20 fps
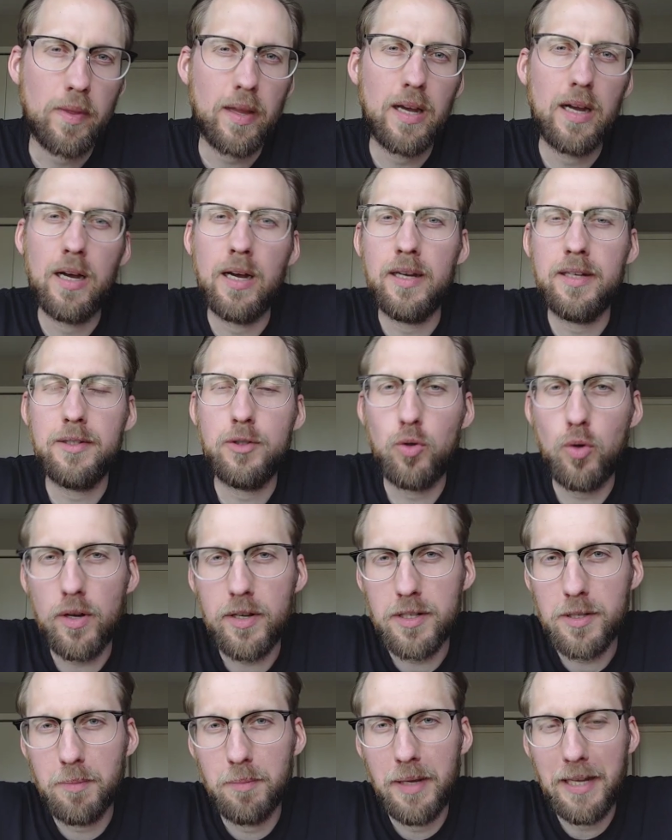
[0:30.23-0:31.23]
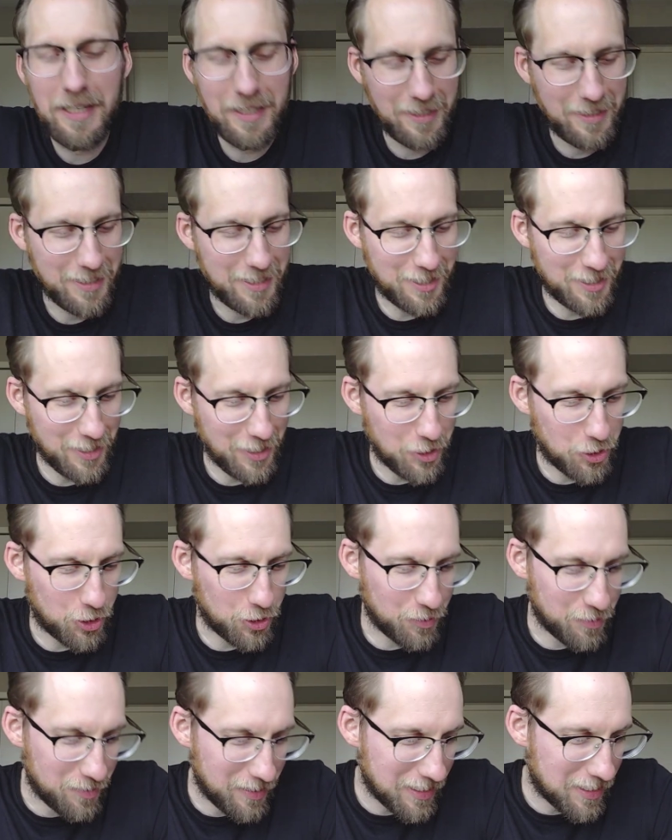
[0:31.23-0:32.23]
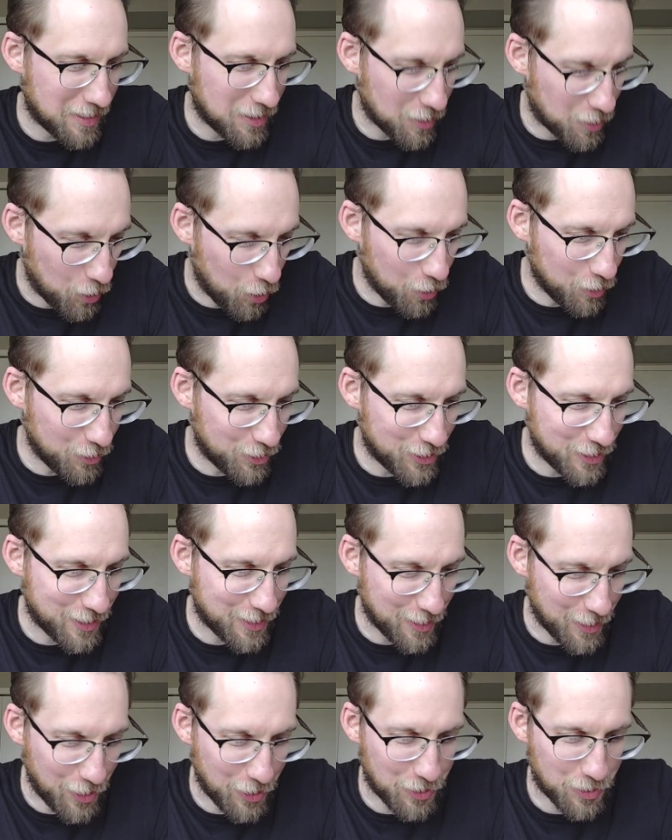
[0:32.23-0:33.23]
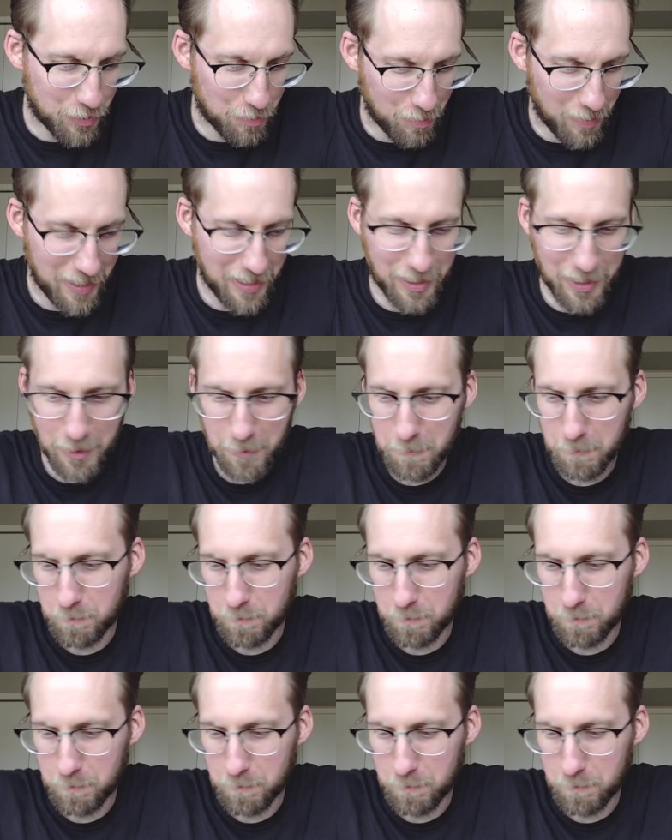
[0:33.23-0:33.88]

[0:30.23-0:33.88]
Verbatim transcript: I try to make a distinction that psychologists like to make